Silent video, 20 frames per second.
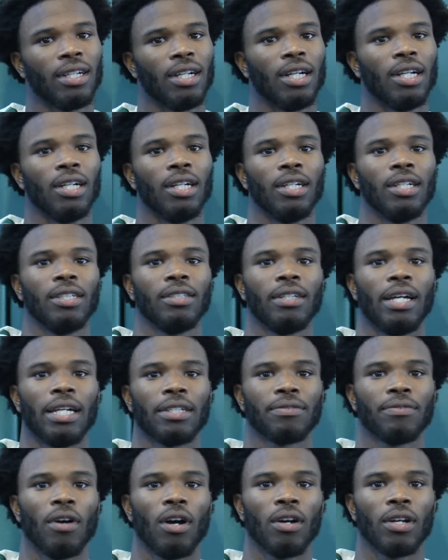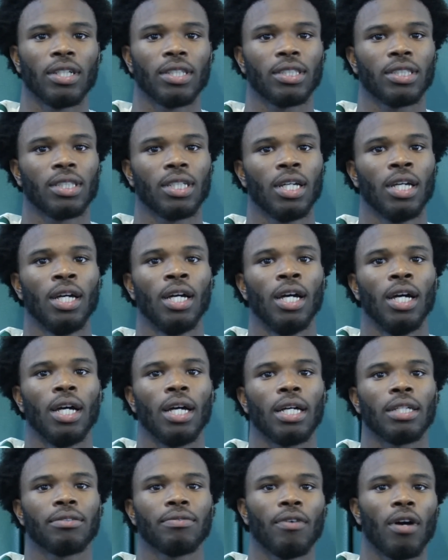Uh, as far as
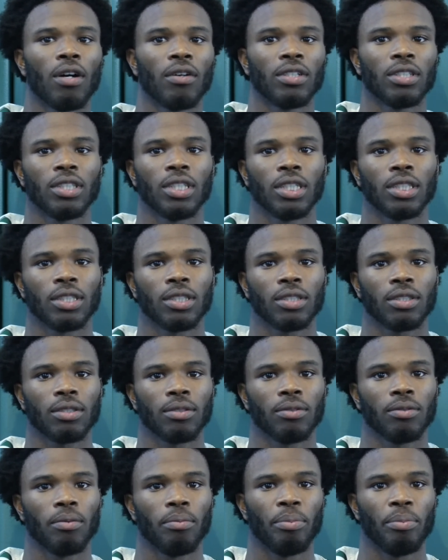as far as just